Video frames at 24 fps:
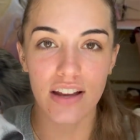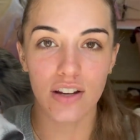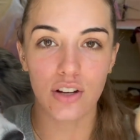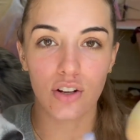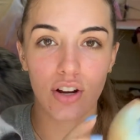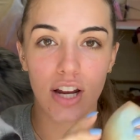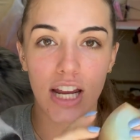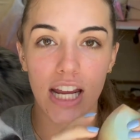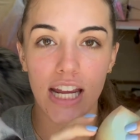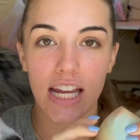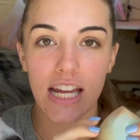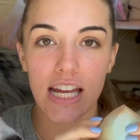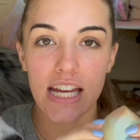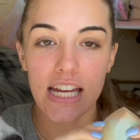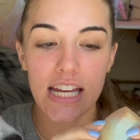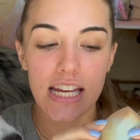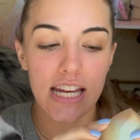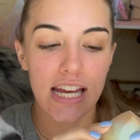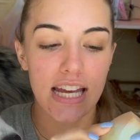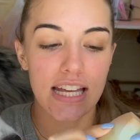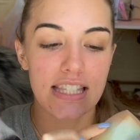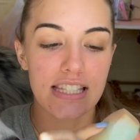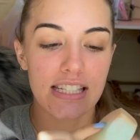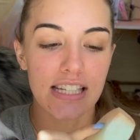great.
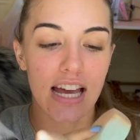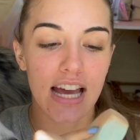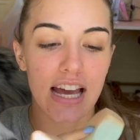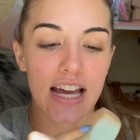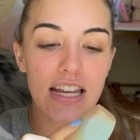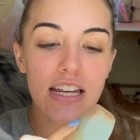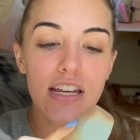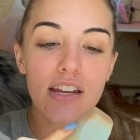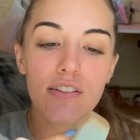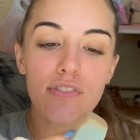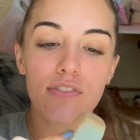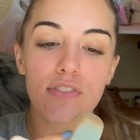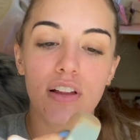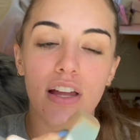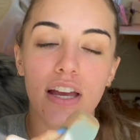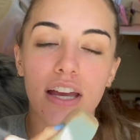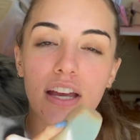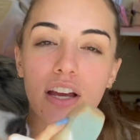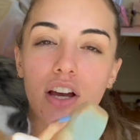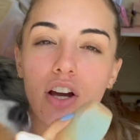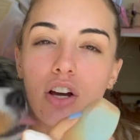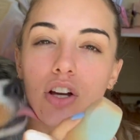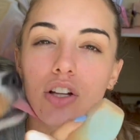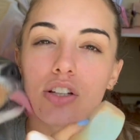It's kind of
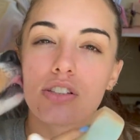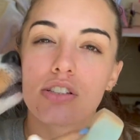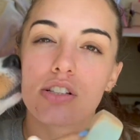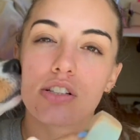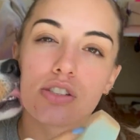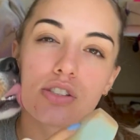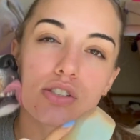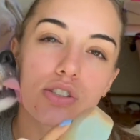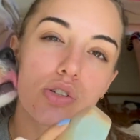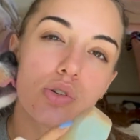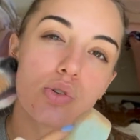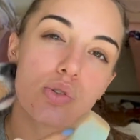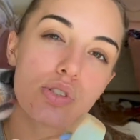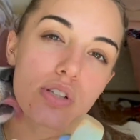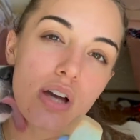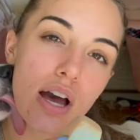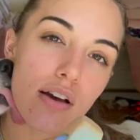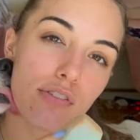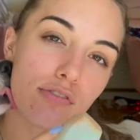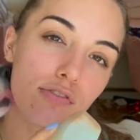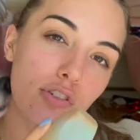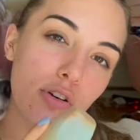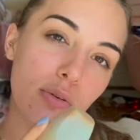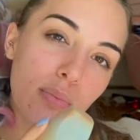like too
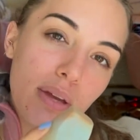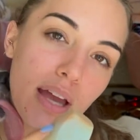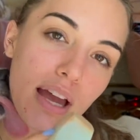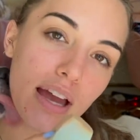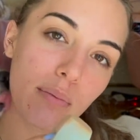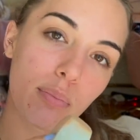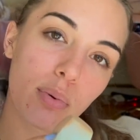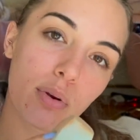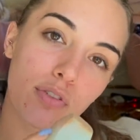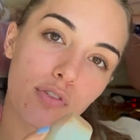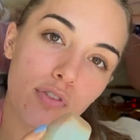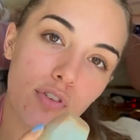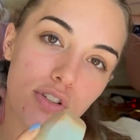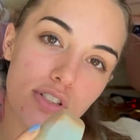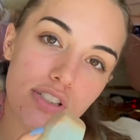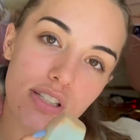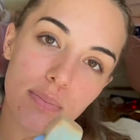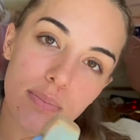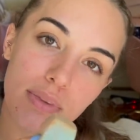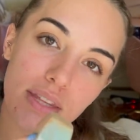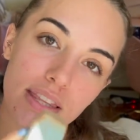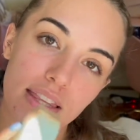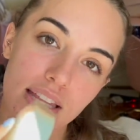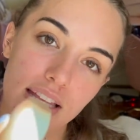tough for me. I prefer
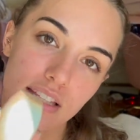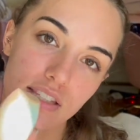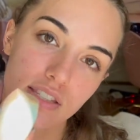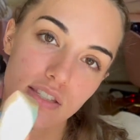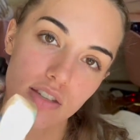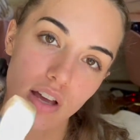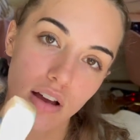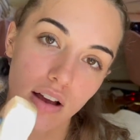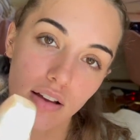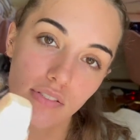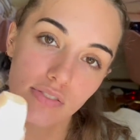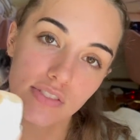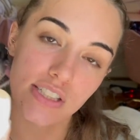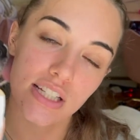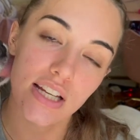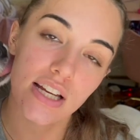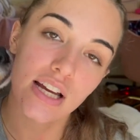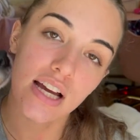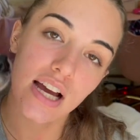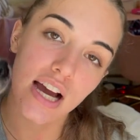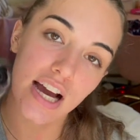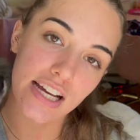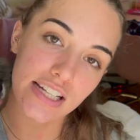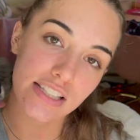something that's soft.
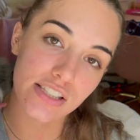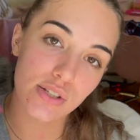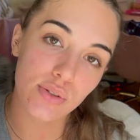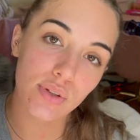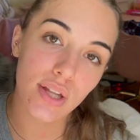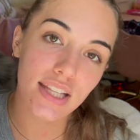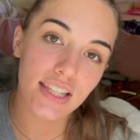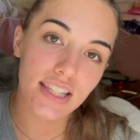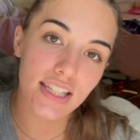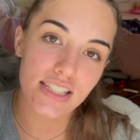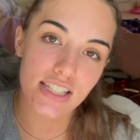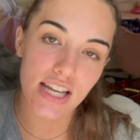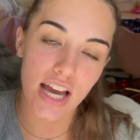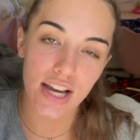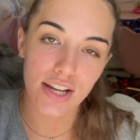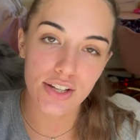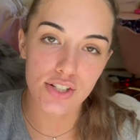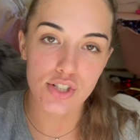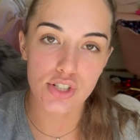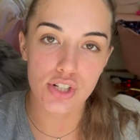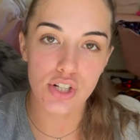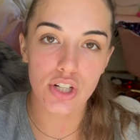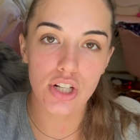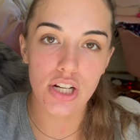I do like the
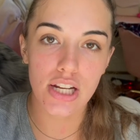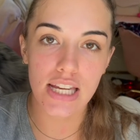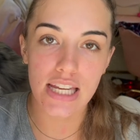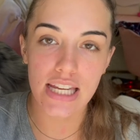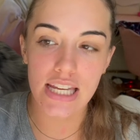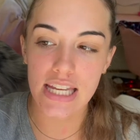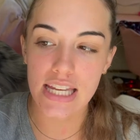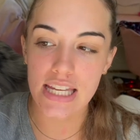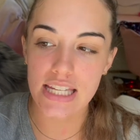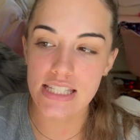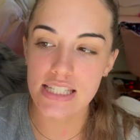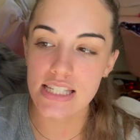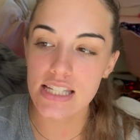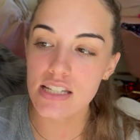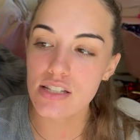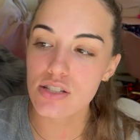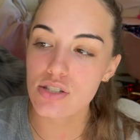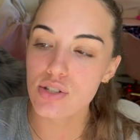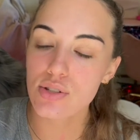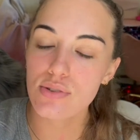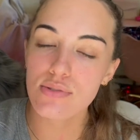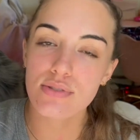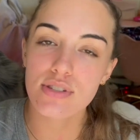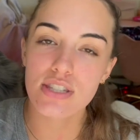texture. It isn't
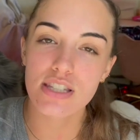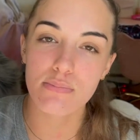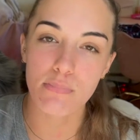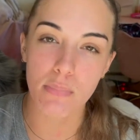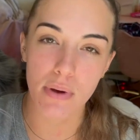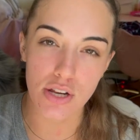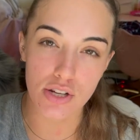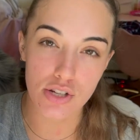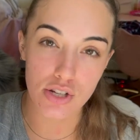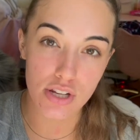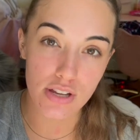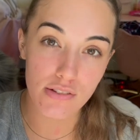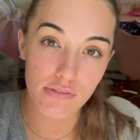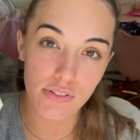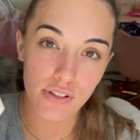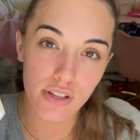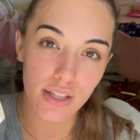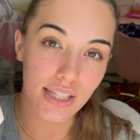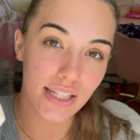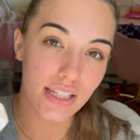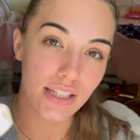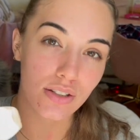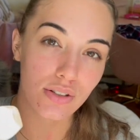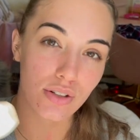too spongy
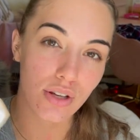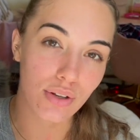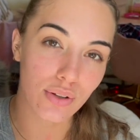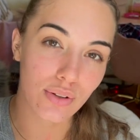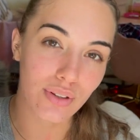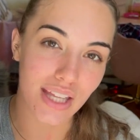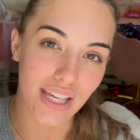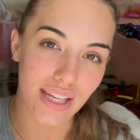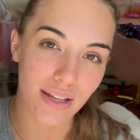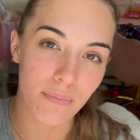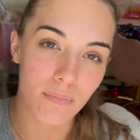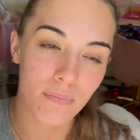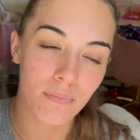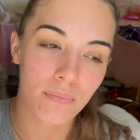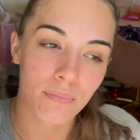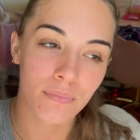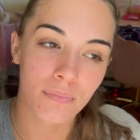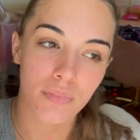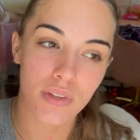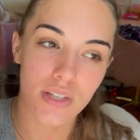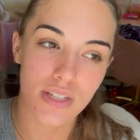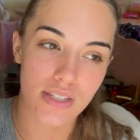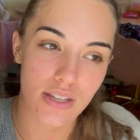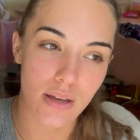feeling, like
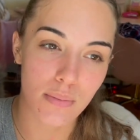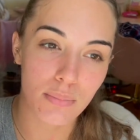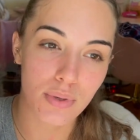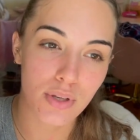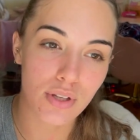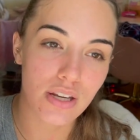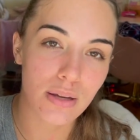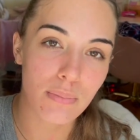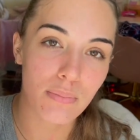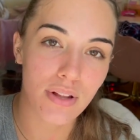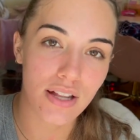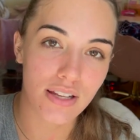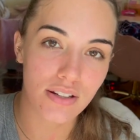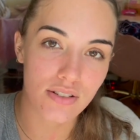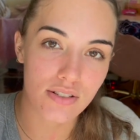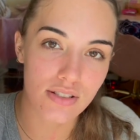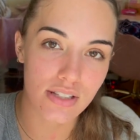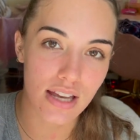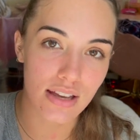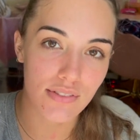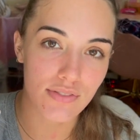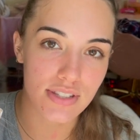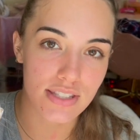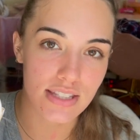some beauty blenders.
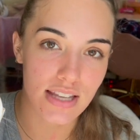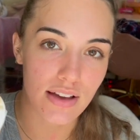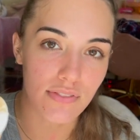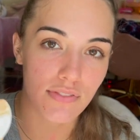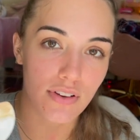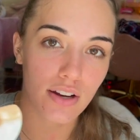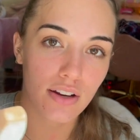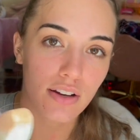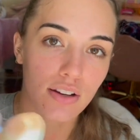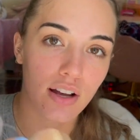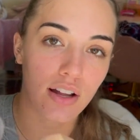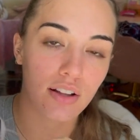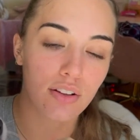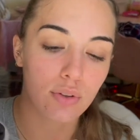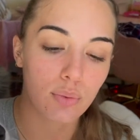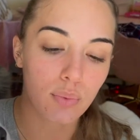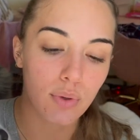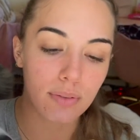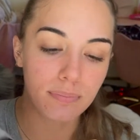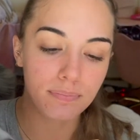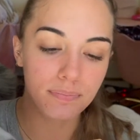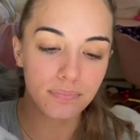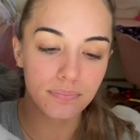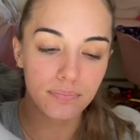I have a sapphire colored
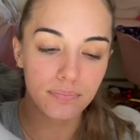one.